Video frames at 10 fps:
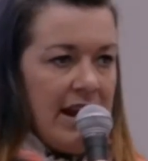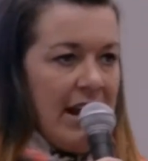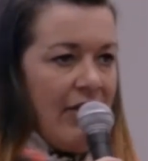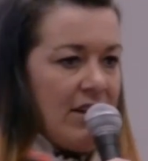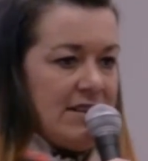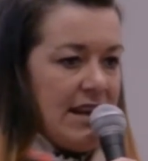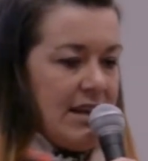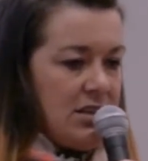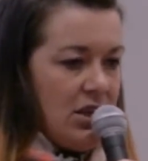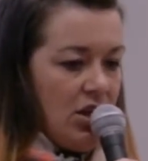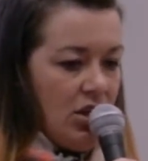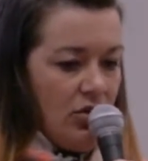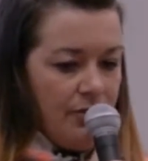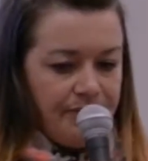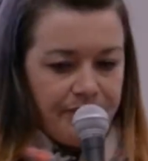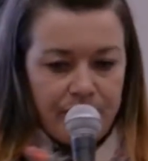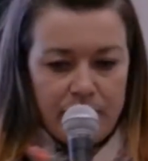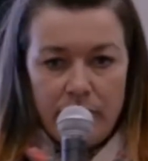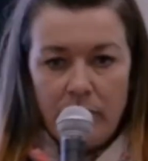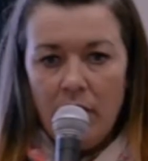If I say to you,
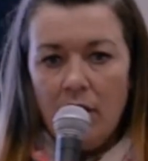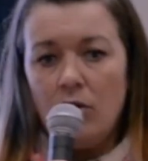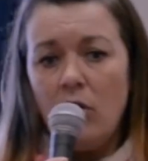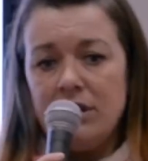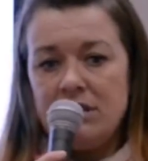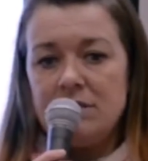quite